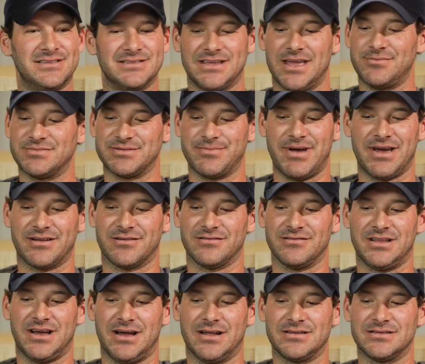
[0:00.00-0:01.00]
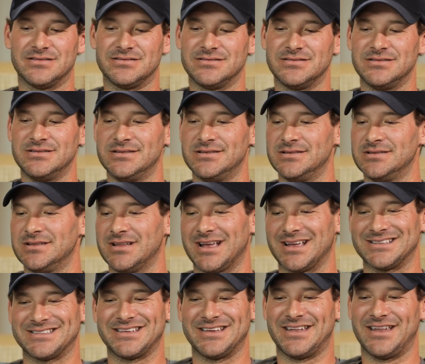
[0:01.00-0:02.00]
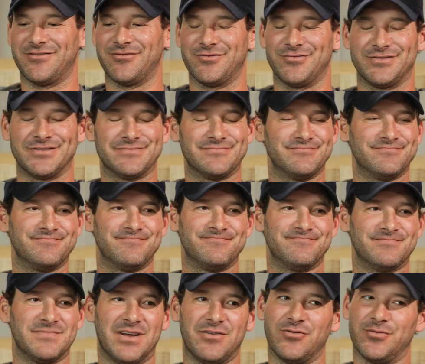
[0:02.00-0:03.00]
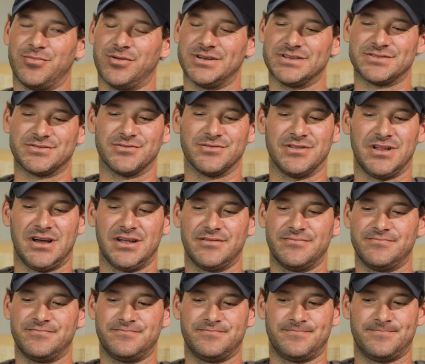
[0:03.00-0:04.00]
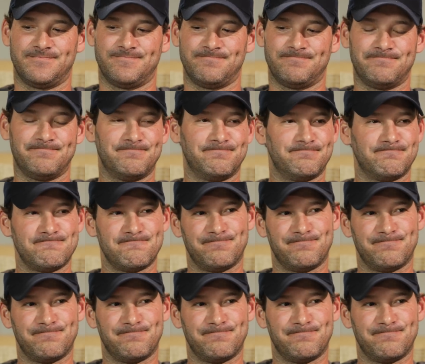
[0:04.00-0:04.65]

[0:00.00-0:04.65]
these games matter a lot. And like I said, everyone everyone plays through a lot. You